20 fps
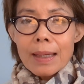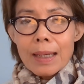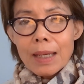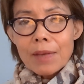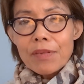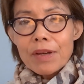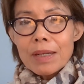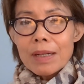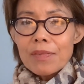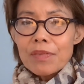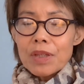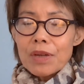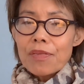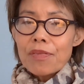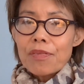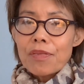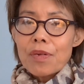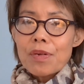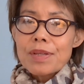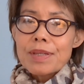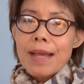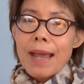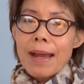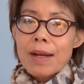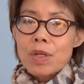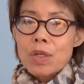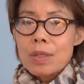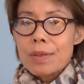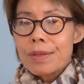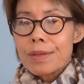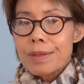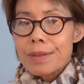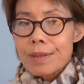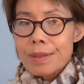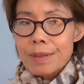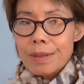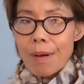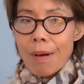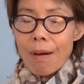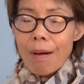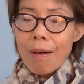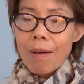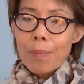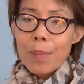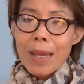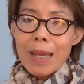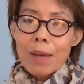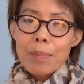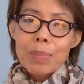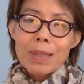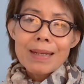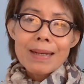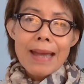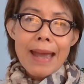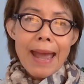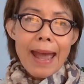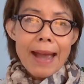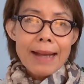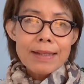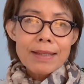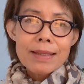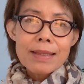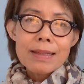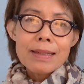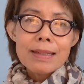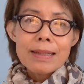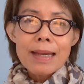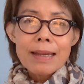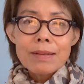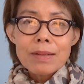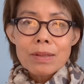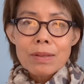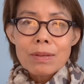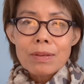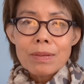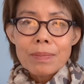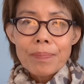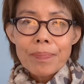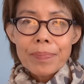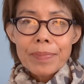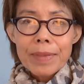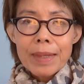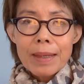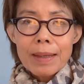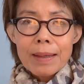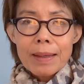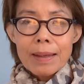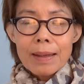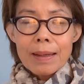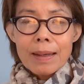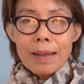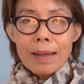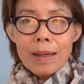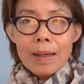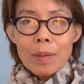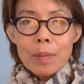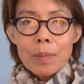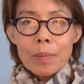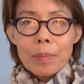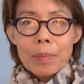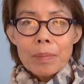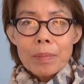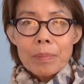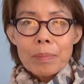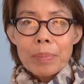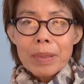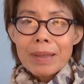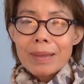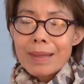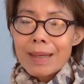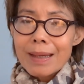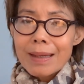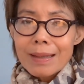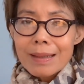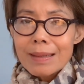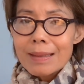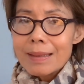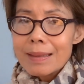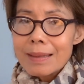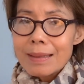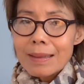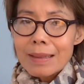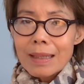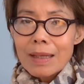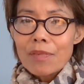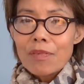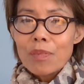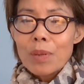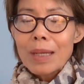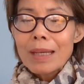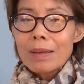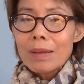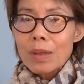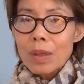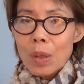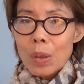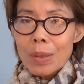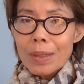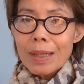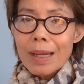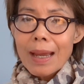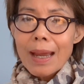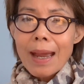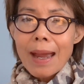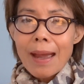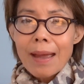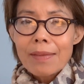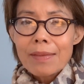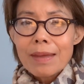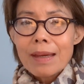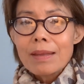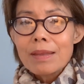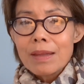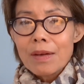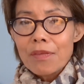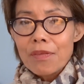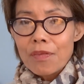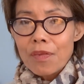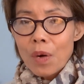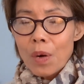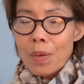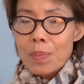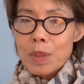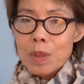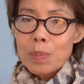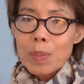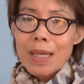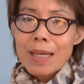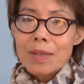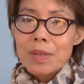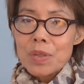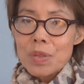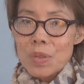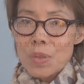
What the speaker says: Even if the first action saw may have been accidental, but then if we look at the verbs being